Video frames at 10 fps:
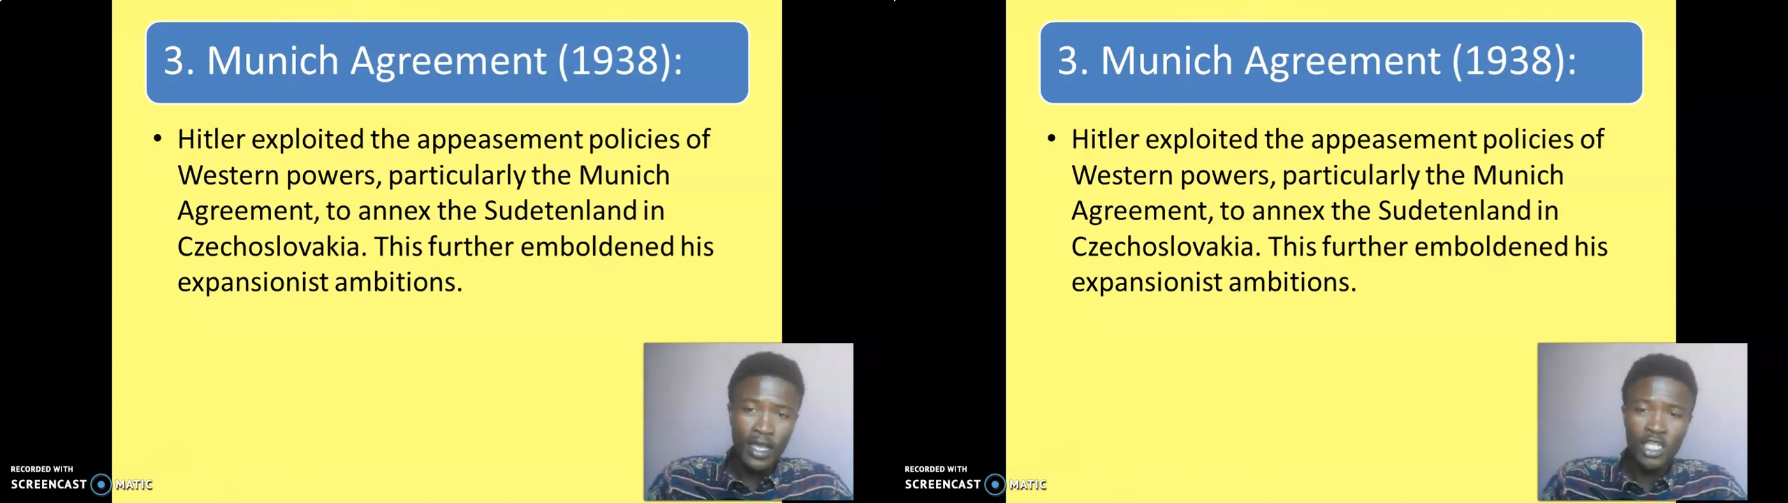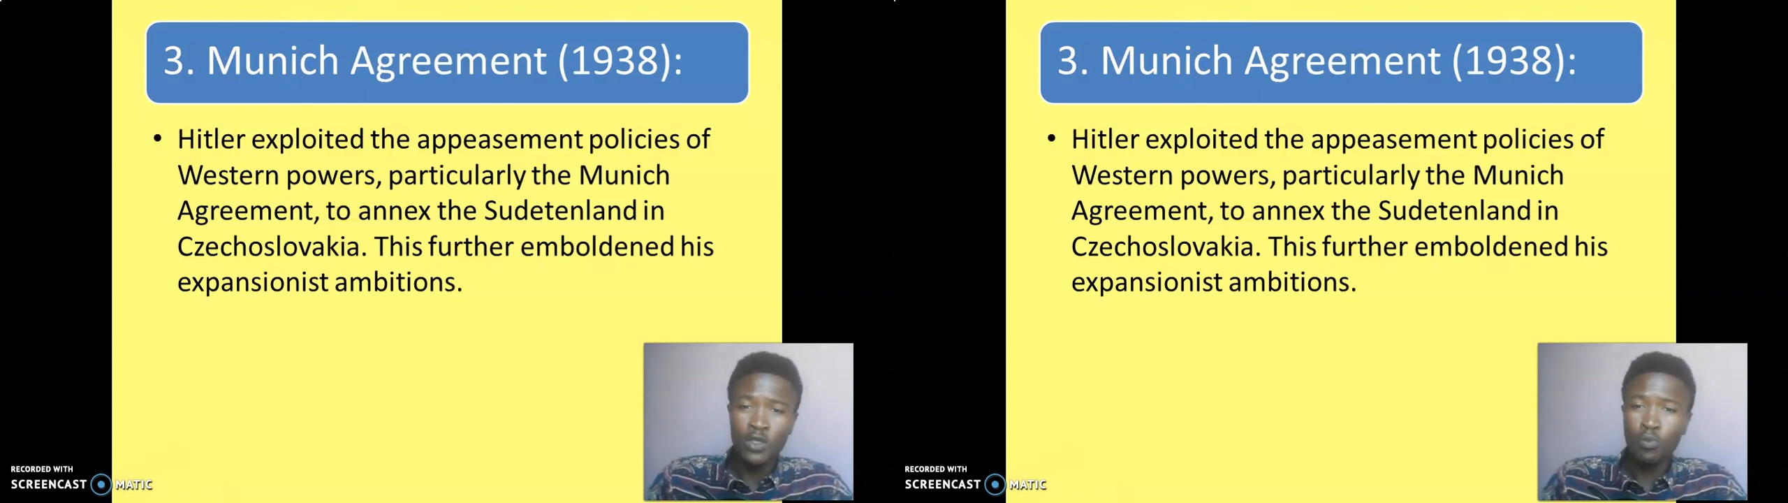
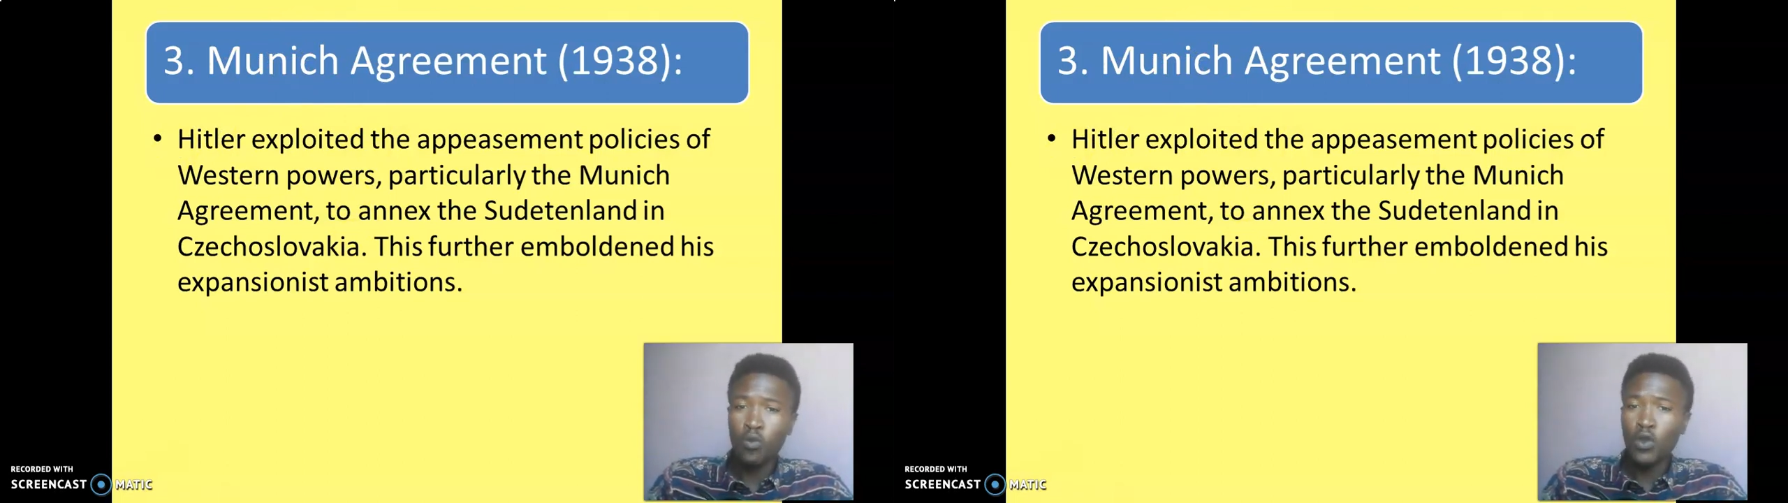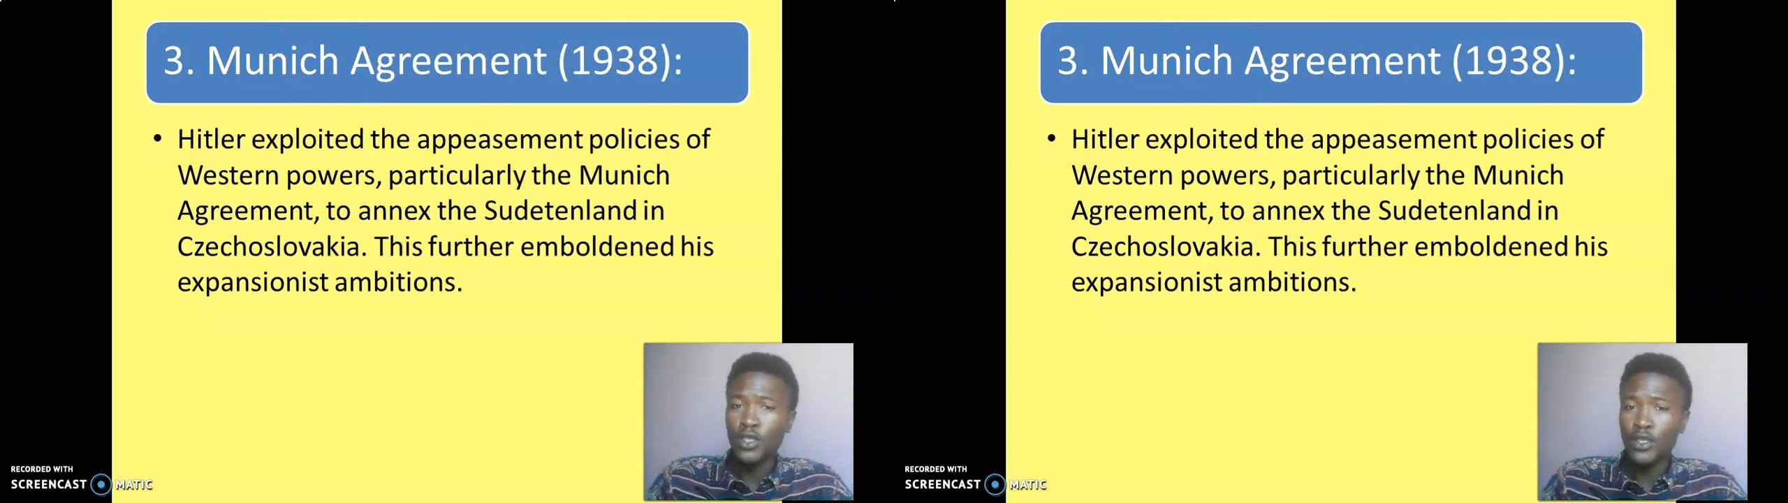
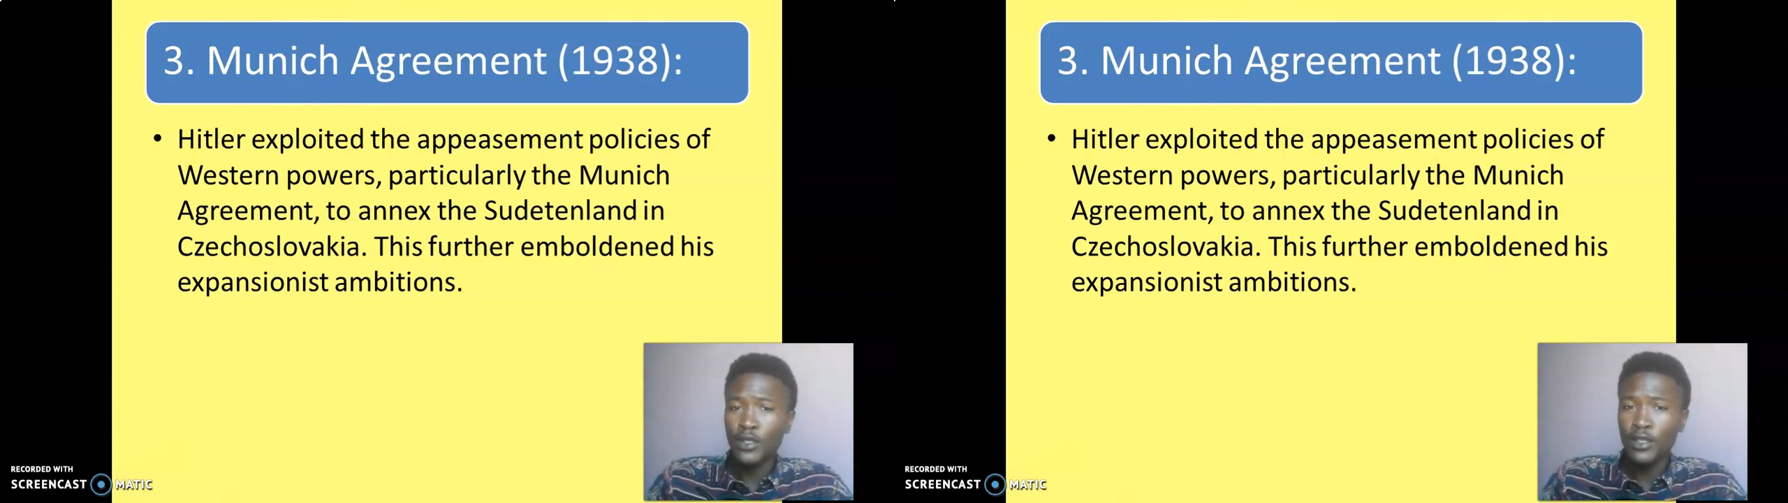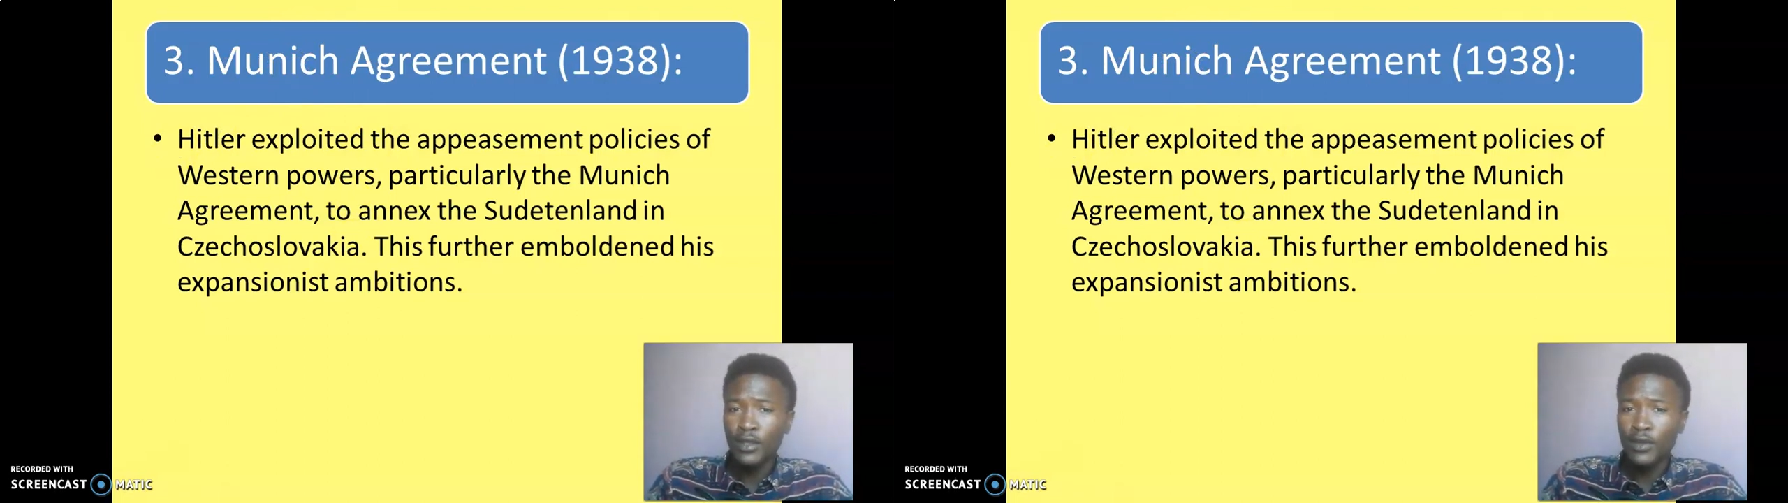
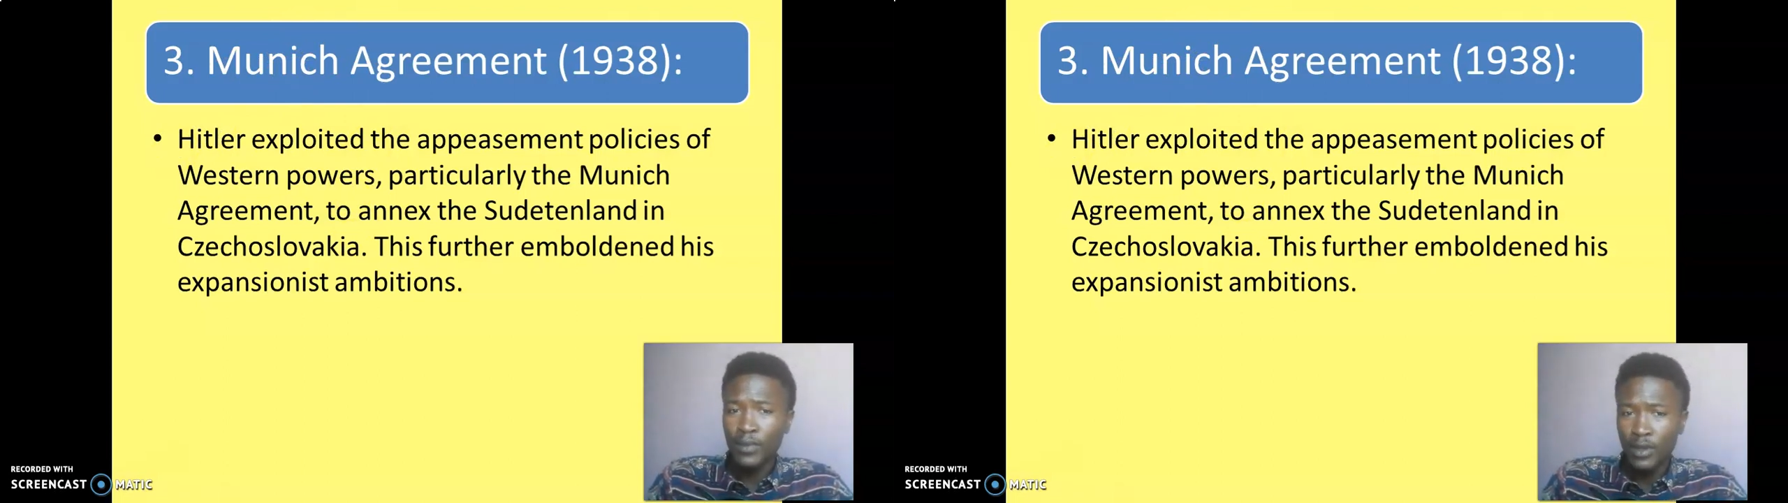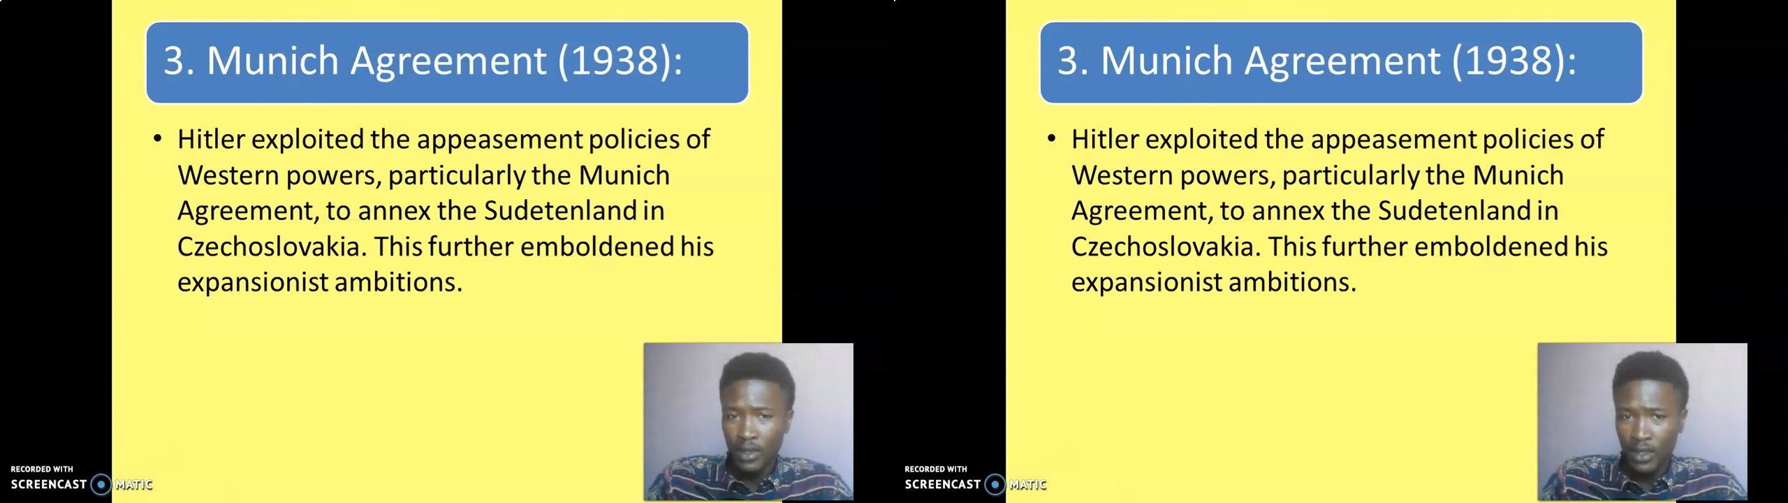exploited
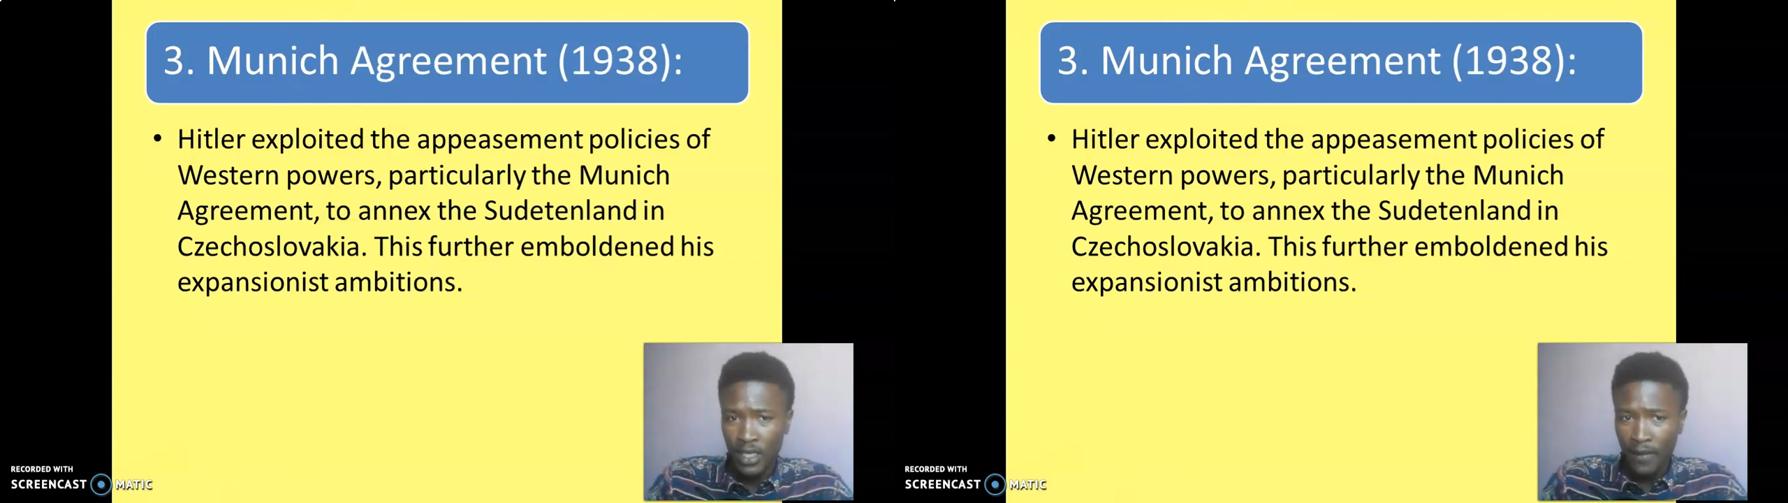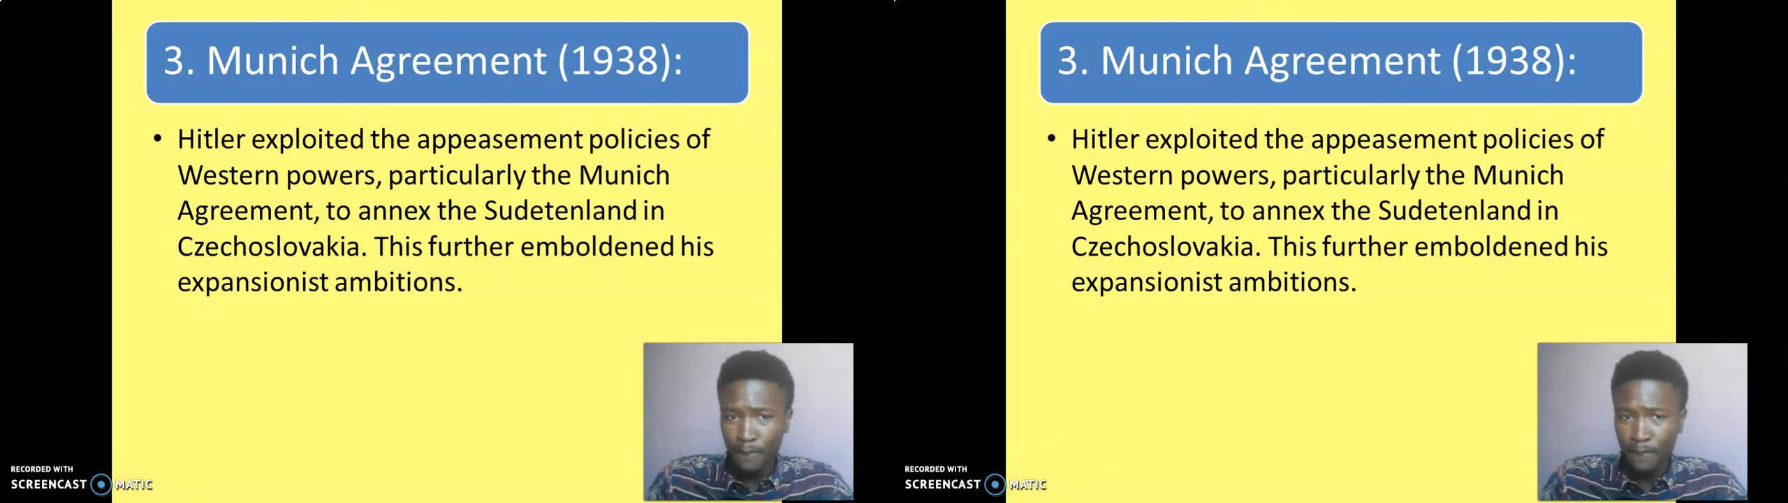the